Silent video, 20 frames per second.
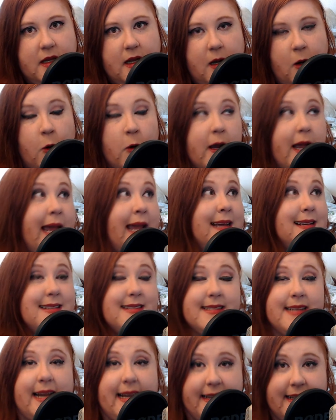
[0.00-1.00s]
or a
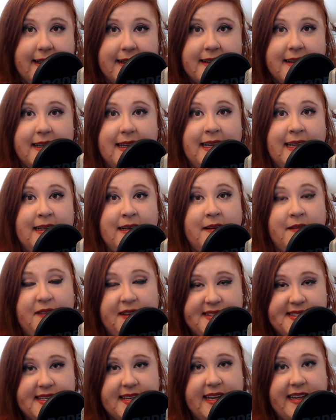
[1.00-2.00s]
psychic in an
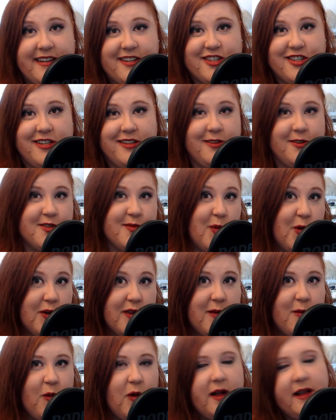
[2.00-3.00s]
investigation, there's more
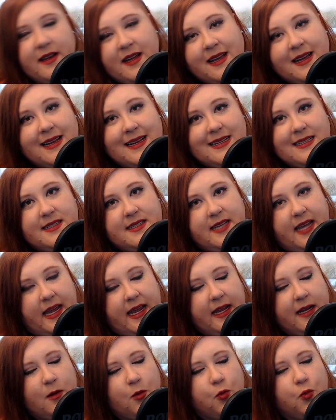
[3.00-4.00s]
than one,
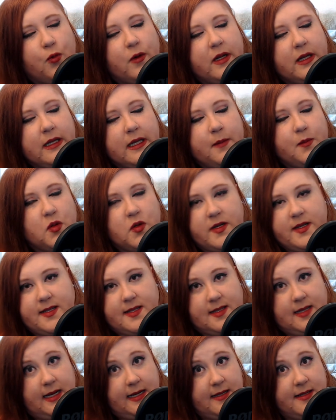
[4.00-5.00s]
take really
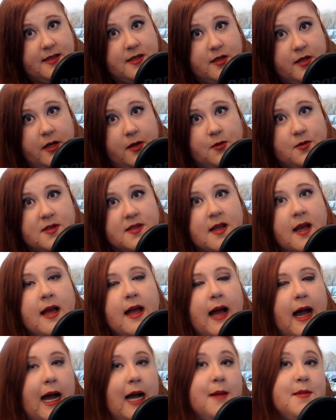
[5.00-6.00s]
precise notes.
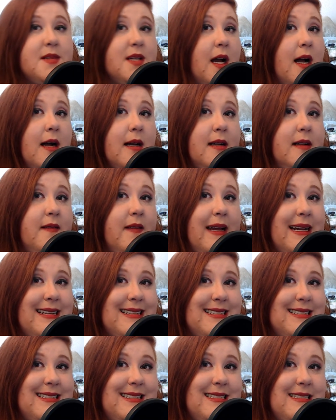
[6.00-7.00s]
I'm talking like
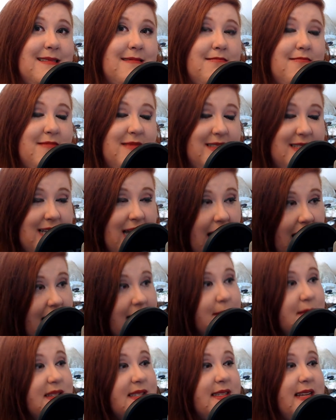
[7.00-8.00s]

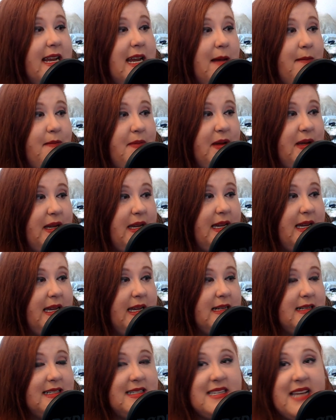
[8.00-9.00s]
time
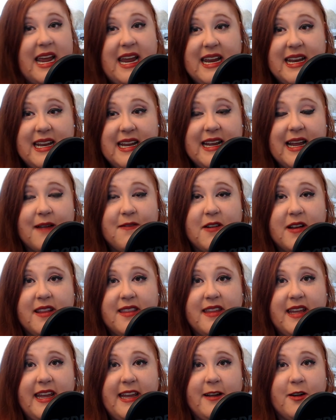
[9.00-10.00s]
stamping, dating
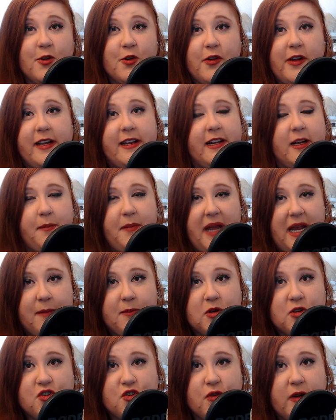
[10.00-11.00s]
everything, creating a
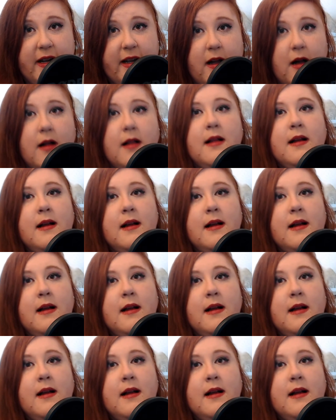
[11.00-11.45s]
paper trail.